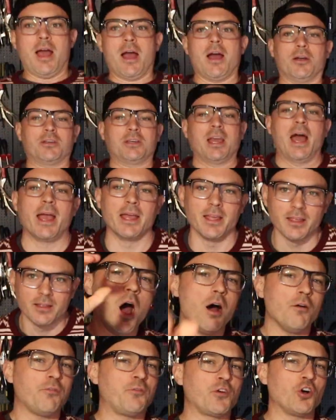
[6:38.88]
Okay,
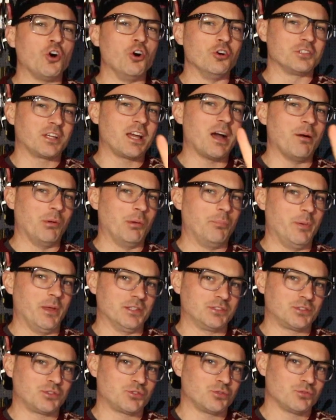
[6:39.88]
I've forgotten a couple of
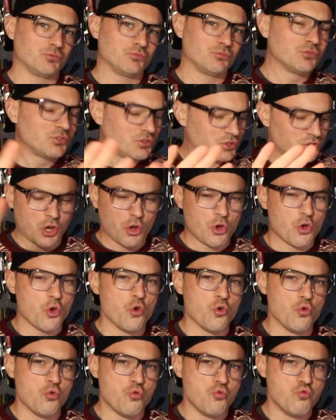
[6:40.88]
bits,
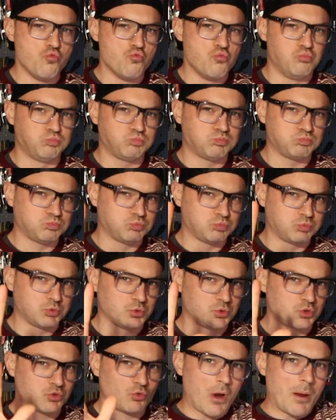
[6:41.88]
so
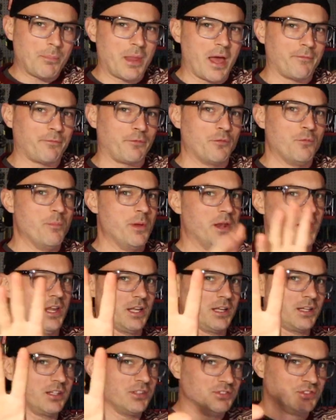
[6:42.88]
scrap that for a
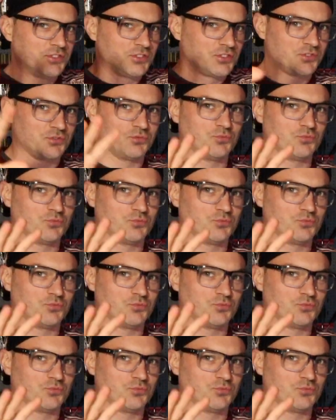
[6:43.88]
minute because